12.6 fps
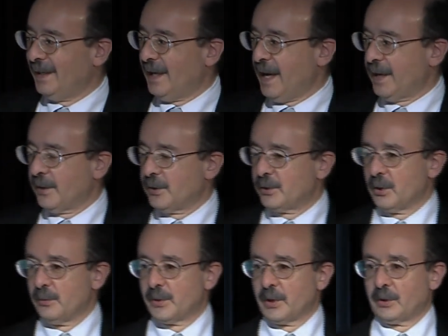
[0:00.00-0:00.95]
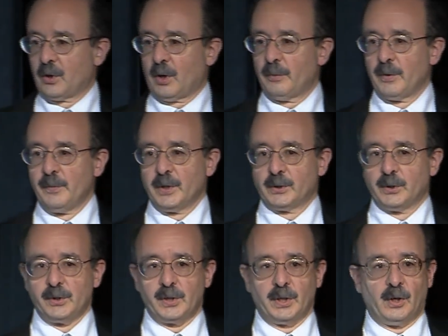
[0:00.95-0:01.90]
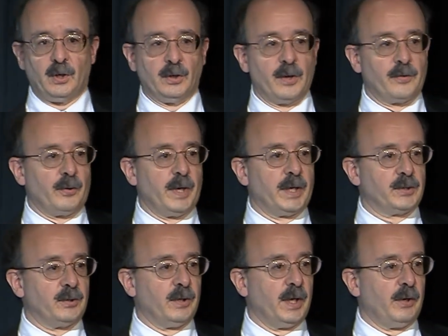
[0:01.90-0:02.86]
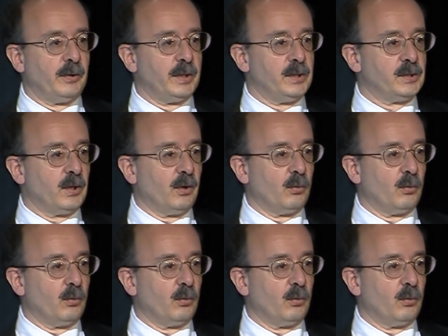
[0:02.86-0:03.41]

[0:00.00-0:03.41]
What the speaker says: And it assumes that carbon emissions and all other externalities are